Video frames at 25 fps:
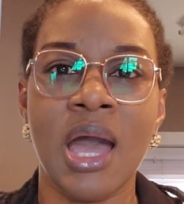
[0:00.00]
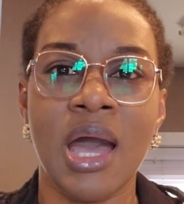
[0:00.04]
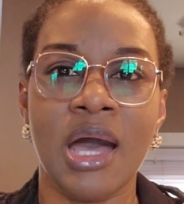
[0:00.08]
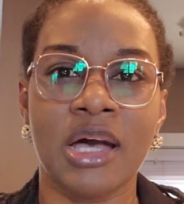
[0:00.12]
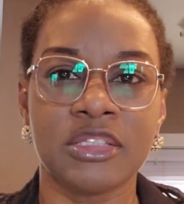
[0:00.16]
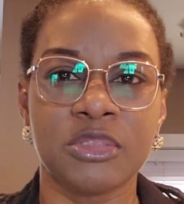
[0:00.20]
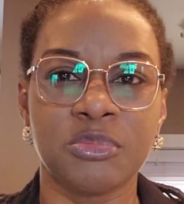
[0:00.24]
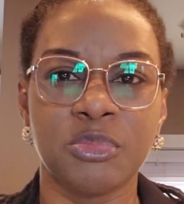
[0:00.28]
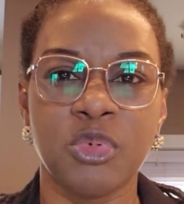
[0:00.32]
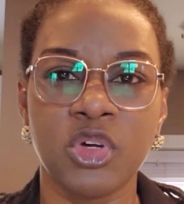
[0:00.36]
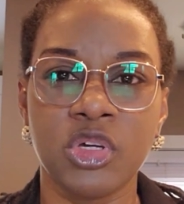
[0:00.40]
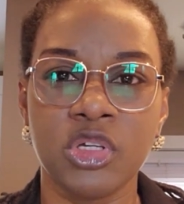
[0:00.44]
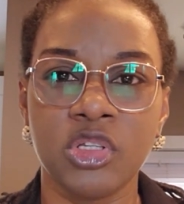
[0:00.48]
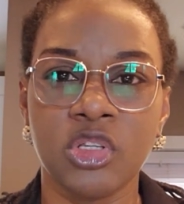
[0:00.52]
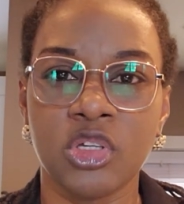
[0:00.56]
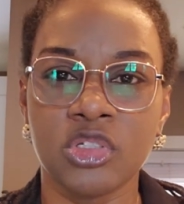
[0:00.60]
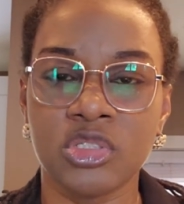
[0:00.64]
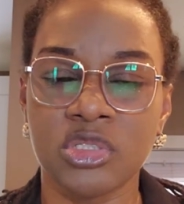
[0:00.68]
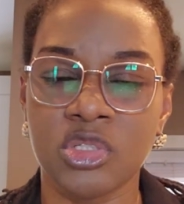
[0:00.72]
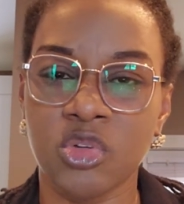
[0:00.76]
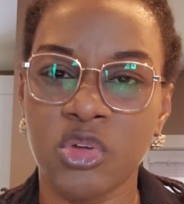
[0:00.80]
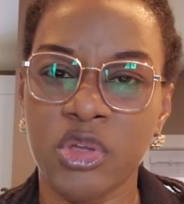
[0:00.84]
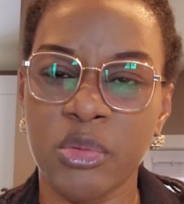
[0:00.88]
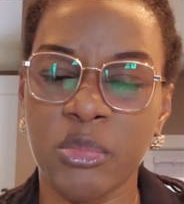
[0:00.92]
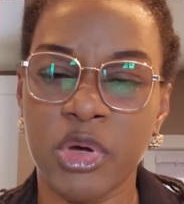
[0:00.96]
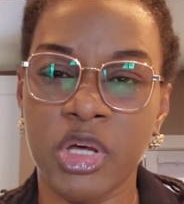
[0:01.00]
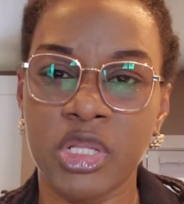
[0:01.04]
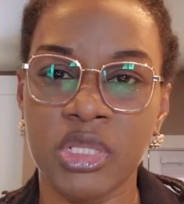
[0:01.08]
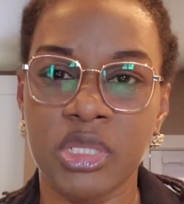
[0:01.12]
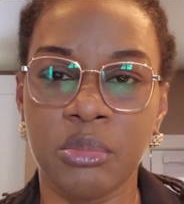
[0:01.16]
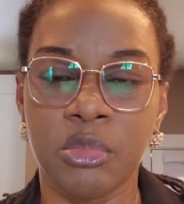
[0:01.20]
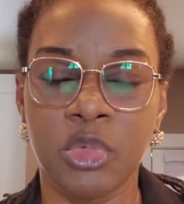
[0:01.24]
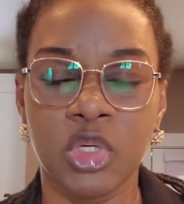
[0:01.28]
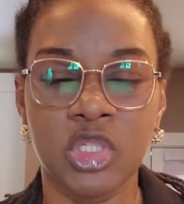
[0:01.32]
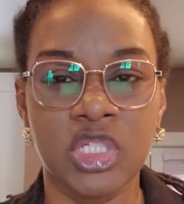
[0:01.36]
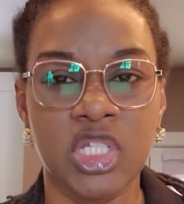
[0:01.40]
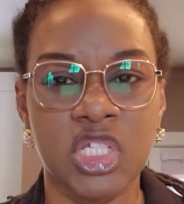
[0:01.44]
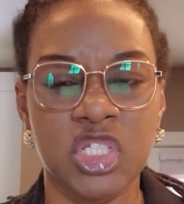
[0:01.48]
I've spoken also about the
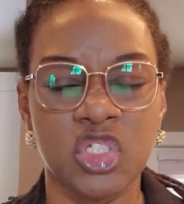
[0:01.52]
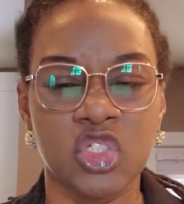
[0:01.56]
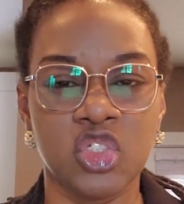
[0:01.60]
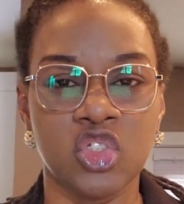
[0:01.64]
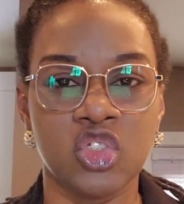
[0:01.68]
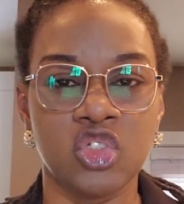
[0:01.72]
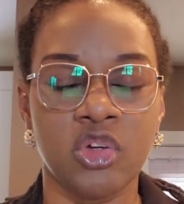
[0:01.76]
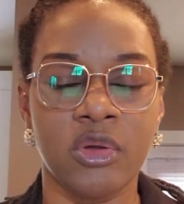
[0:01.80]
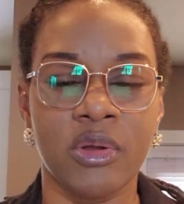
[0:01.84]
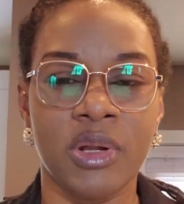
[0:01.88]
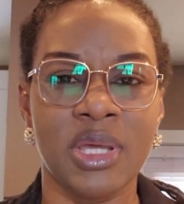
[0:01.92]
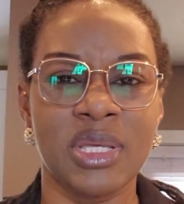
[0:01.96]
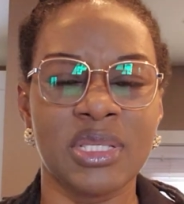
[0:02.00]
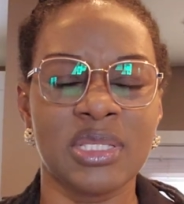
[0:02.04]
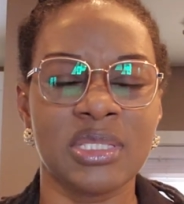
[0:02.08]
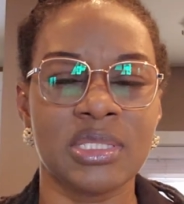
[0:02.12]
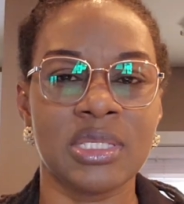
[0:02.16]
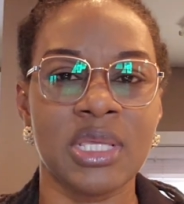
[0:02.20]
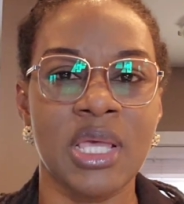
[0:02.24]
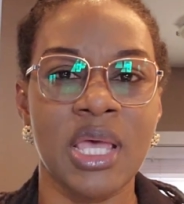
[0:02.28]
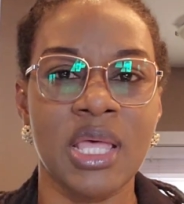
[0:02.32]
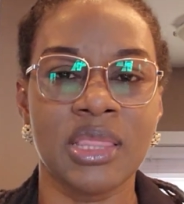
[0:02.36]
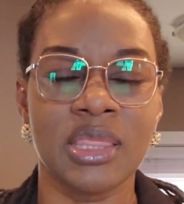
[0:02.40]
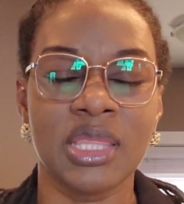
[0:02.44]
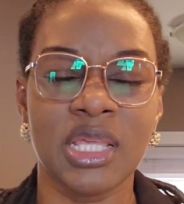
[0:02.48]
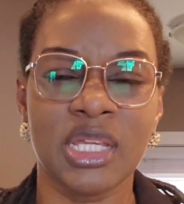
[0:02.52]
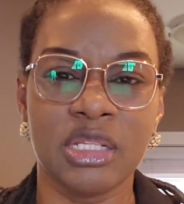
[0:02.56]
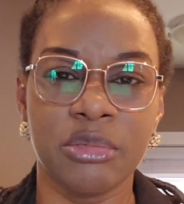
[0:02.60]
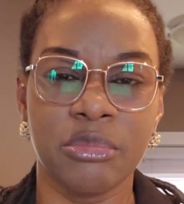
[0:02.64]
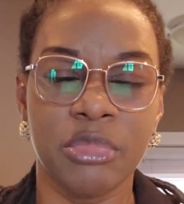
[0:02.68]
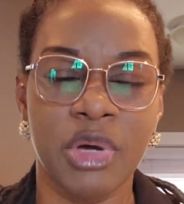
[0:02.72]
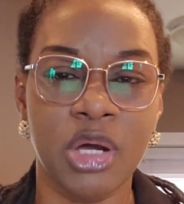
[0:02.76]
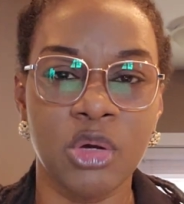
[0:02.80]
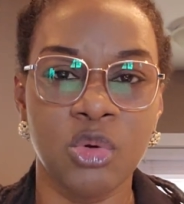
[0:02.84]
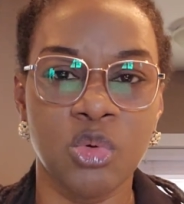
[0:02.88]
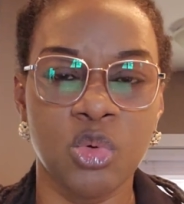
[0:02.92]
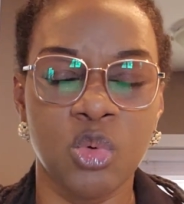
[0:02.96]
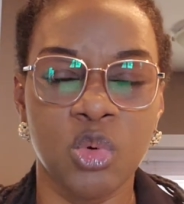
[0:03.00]
mortgage insurance that the
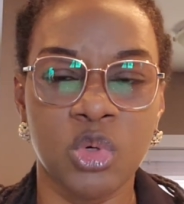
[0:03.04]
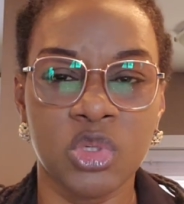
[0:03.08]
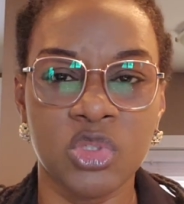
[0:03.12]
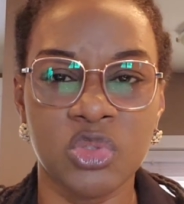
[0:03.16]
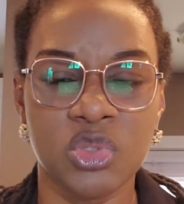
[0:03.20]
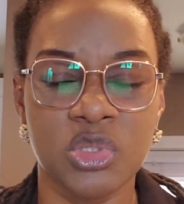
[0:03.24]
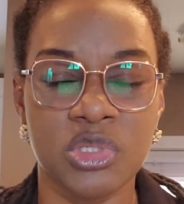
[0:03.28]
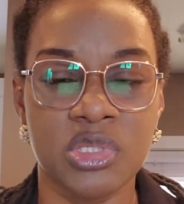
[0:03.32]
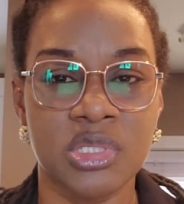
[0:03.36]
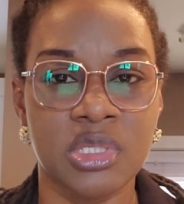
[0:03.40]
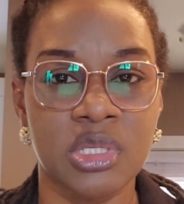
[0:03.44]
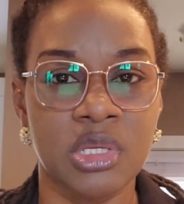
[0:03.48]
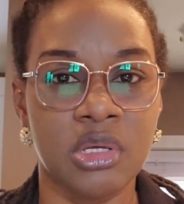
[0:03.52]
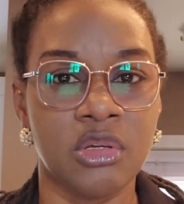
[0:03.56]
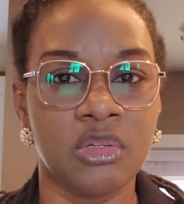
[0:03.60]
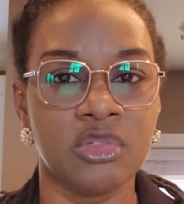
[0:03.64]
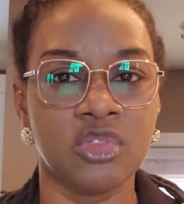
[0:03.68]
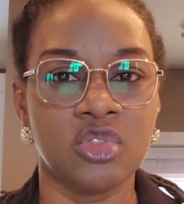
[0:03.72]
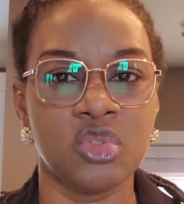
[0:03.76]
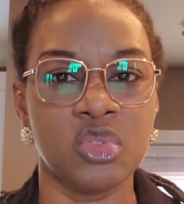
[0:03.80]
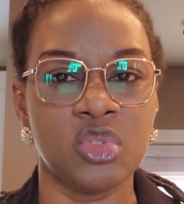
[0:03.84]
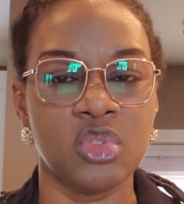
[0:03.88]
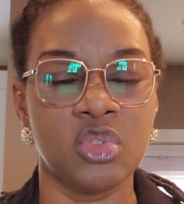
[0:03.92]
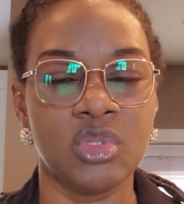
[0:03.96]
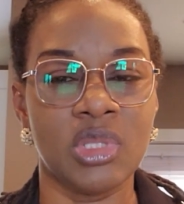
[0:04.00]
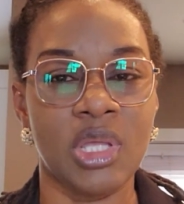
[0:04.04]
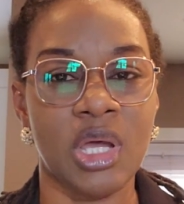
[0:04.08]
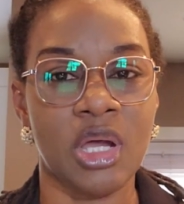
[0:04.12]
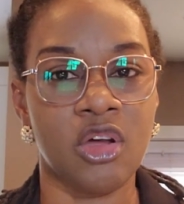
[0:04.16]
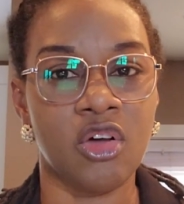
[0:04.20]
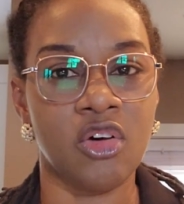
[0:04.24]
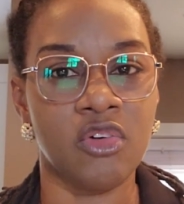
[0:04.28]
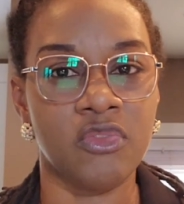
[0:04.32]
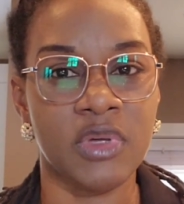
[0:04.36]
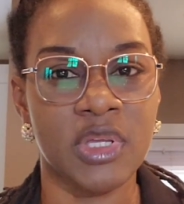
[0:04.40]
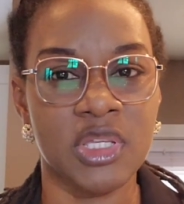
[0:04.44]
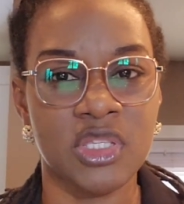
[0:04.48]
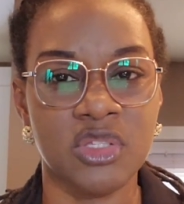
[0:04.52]
bank will want to sell to you that
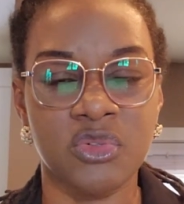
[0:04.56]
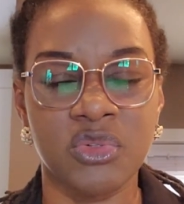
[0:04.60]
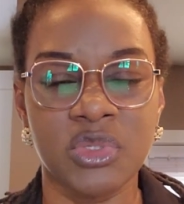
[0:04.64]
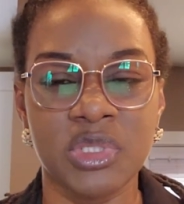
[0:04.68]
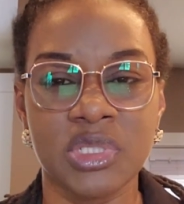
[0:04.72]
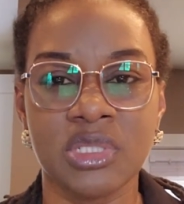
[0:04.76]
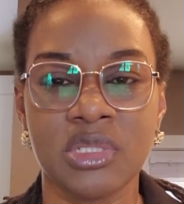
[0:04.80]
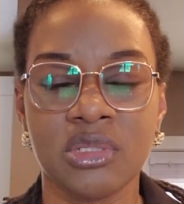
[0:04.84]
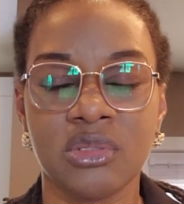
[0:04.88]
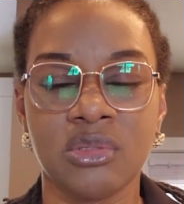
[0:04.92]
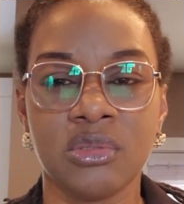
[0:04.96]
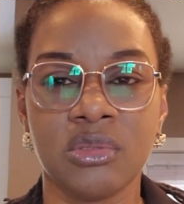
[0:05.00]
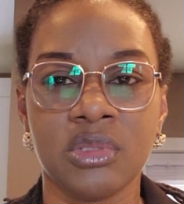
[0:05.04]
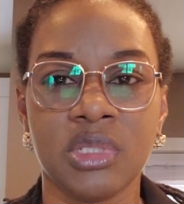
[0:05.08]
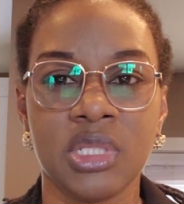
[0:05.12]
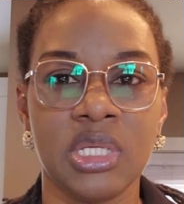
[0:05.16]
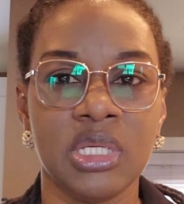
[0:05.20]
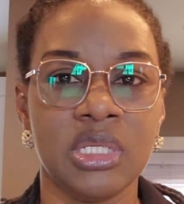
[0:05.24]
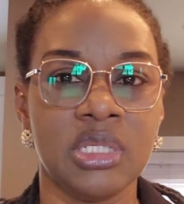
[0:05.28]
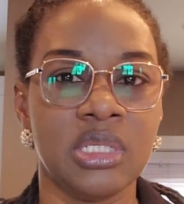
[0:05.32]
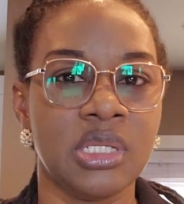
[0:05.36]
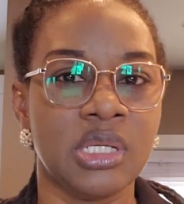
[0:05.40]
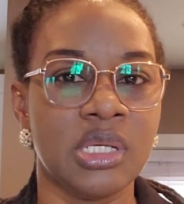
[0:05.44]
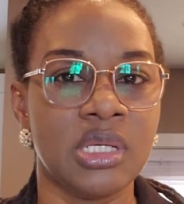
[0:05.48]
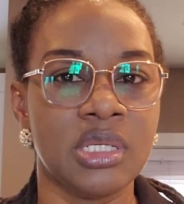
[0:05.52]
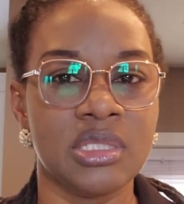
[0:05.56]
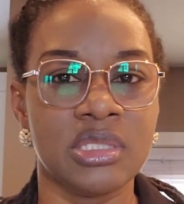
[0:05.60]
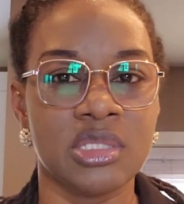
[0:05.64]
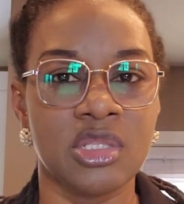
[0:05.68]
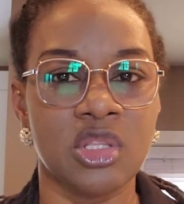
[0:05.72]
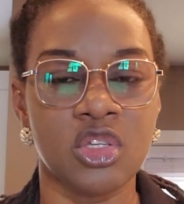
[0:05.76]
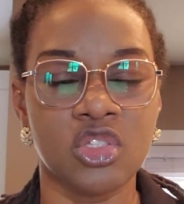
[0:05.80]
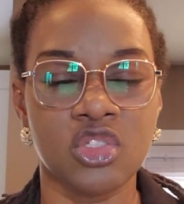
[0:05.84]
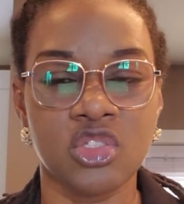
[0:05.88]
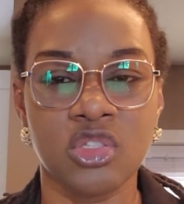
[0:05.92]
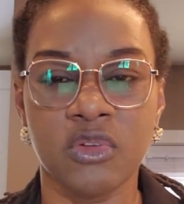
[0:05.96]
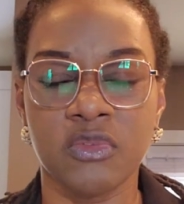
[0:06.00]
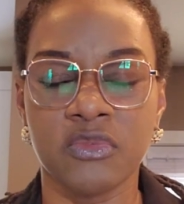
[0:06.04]
covers critical illness,
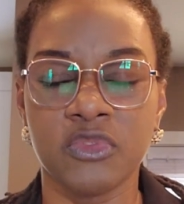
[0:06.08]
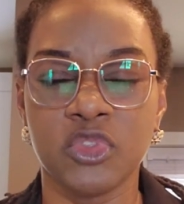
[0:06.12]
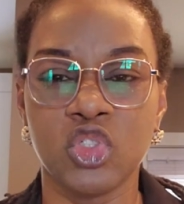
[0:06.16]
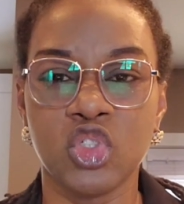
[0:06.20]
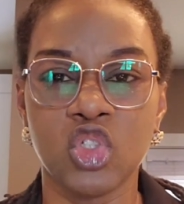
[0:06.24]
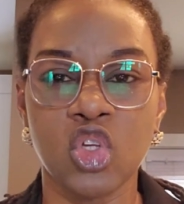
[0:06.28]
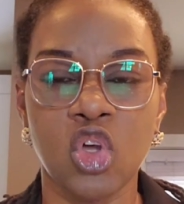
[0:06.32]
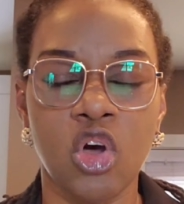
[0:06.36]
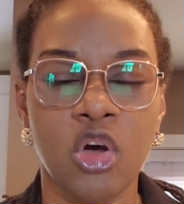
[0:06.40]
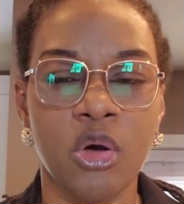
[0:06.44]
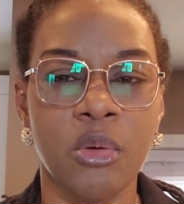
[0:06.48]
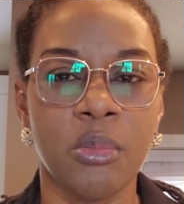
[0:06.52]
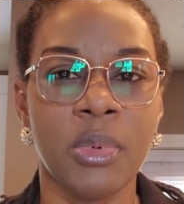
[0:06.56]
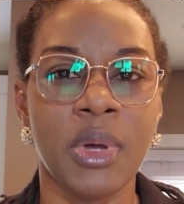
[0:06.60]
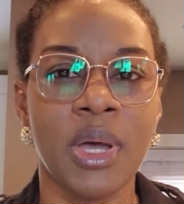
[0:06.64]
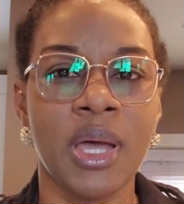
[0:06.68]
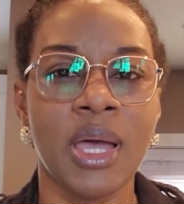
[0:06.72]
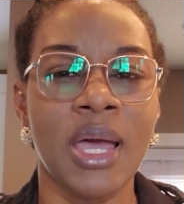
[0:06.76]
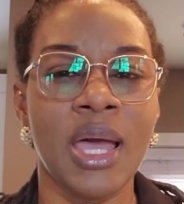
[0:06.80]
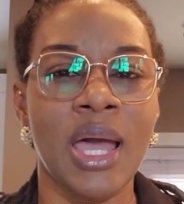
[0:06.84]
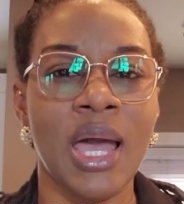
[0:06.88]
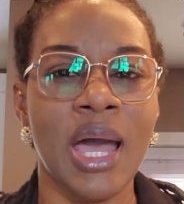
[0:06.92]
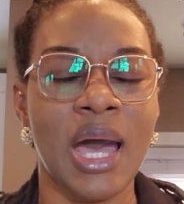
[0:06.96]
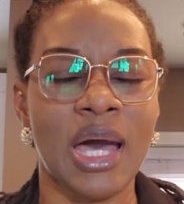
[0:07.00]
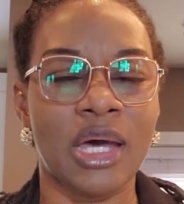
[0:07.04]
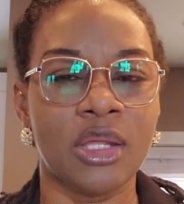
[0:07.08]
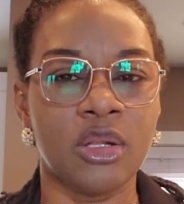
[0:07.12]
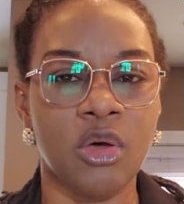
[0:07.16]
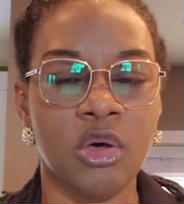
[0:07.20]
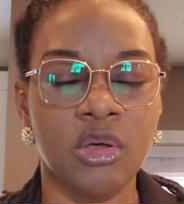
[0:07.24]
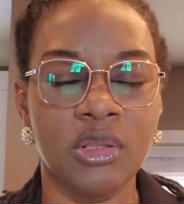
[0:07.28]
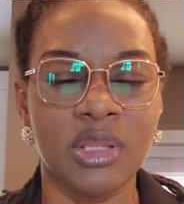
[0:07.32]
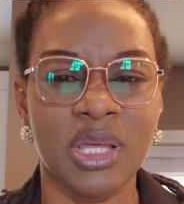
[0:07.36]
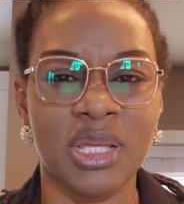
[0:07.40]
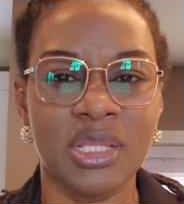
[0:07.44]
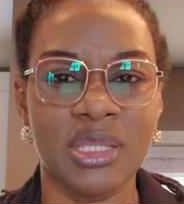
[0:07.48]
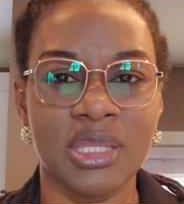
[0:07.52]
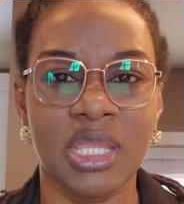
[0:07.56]
loss of job, and
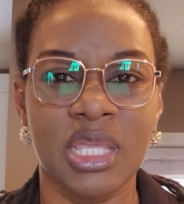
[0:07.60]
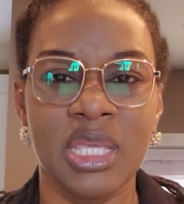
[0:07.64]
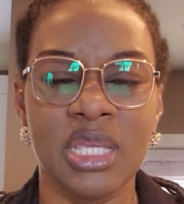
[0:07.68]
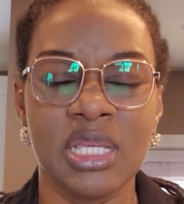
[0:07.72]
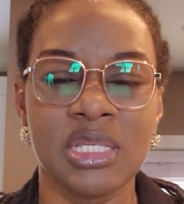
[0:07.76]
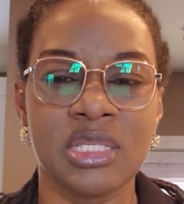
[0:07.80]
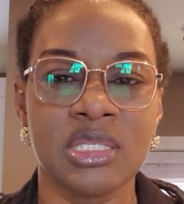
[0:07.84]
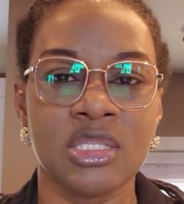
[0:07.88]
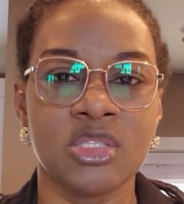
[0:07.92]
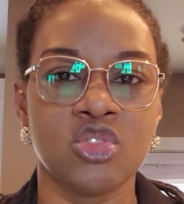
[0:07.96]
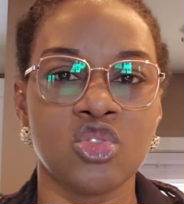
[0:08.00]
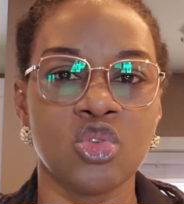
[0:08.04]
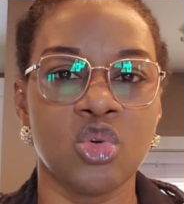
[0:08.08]
other things.